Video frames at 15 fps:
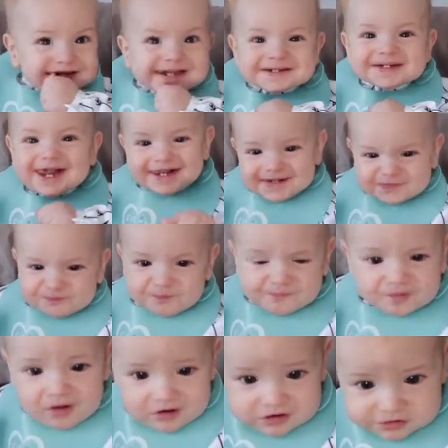uh, then
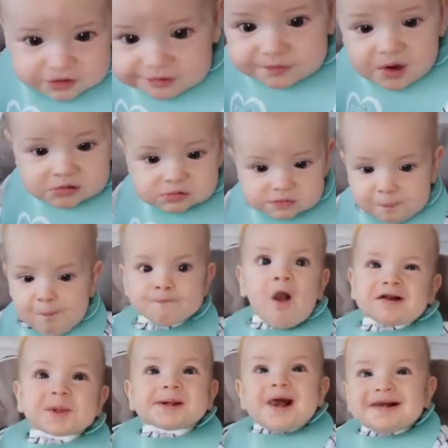um, the food was
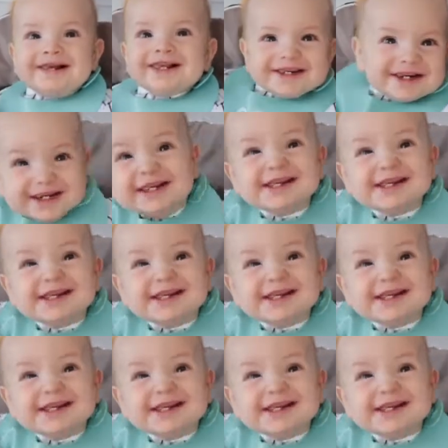still not ready